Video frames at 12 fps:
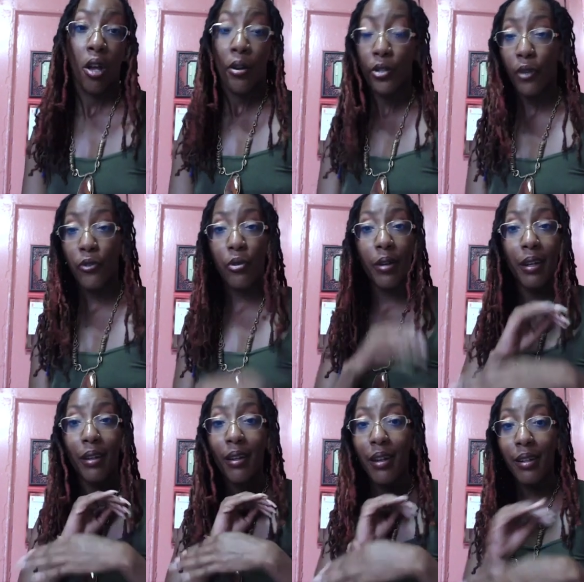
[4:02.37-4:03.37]
So if you
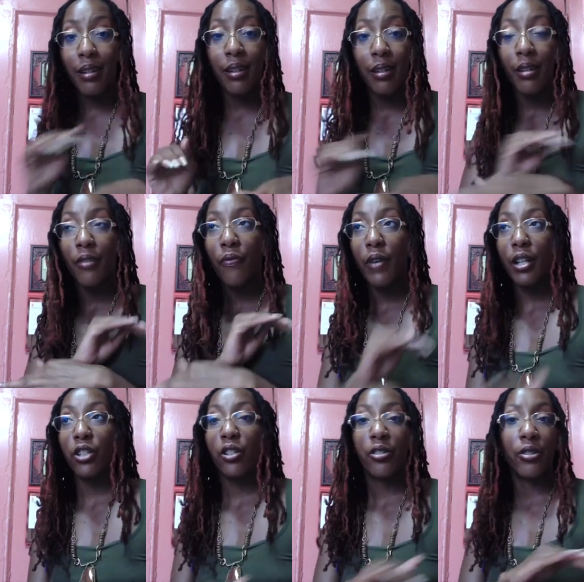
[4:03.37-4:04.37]
get any
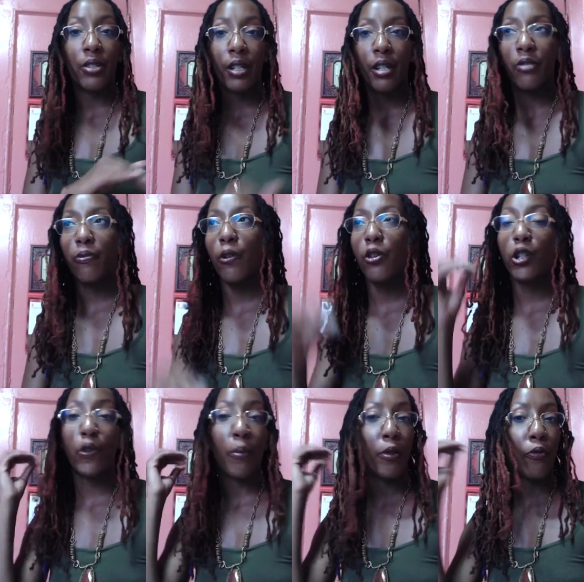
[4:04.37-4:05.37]
infectious disease, whether it's
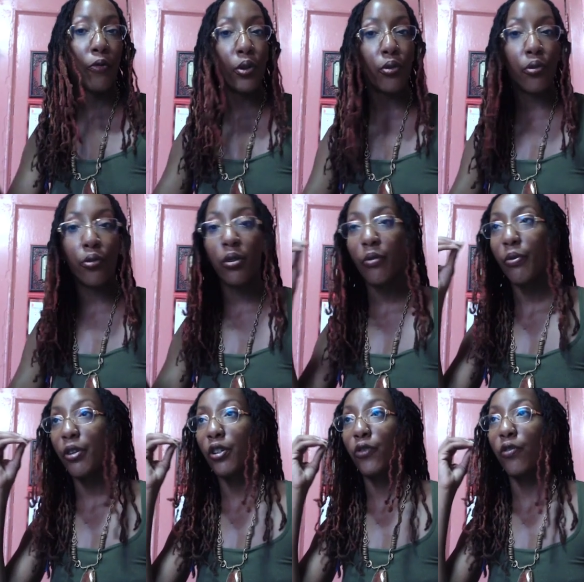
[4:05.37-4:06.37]
from the food,
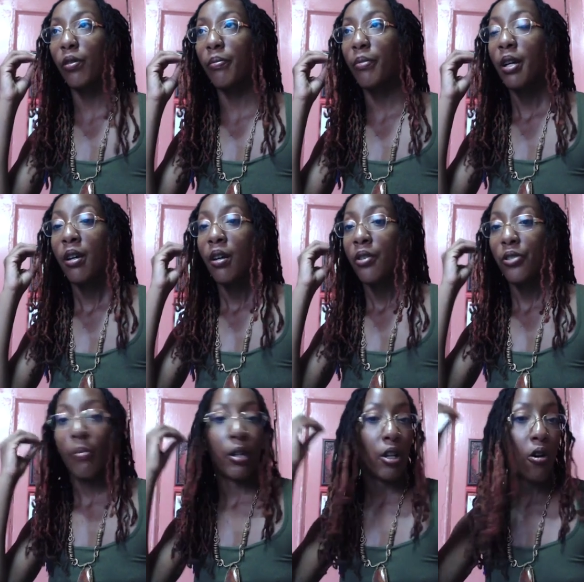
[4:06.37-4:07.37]
whether it's from
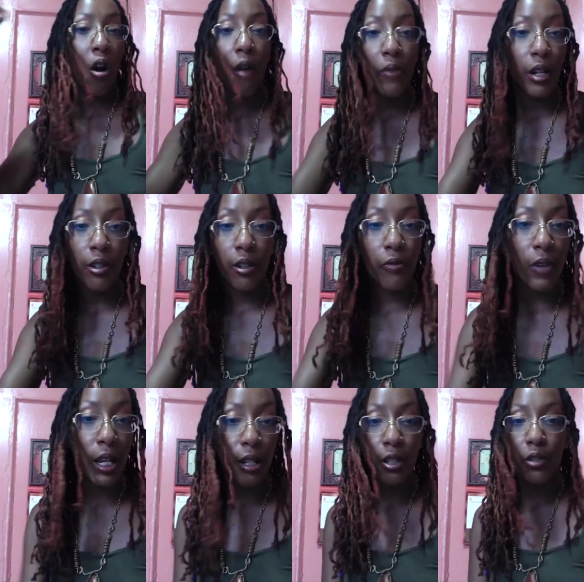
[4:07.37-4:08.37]
somebody coughing in your
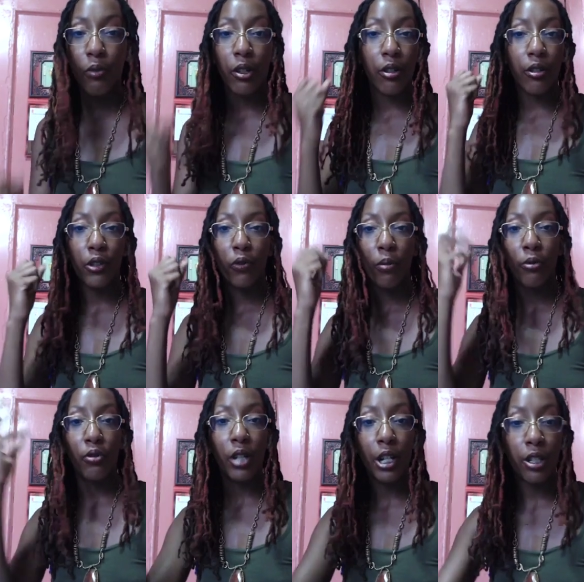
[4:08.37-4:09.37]
face, whether it's from you
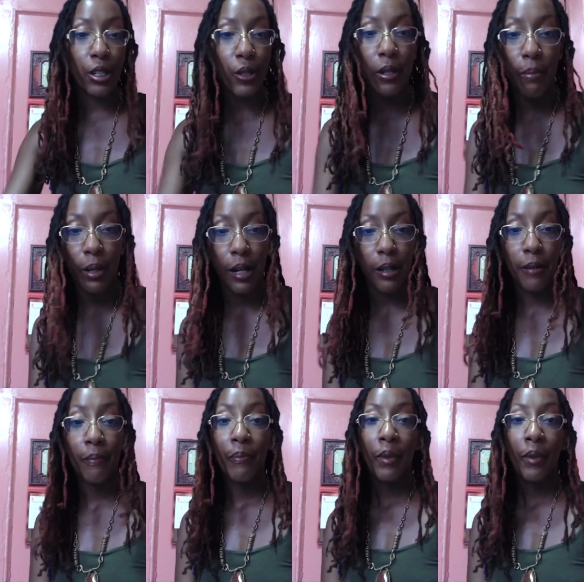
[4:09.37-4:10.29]
touching somebody,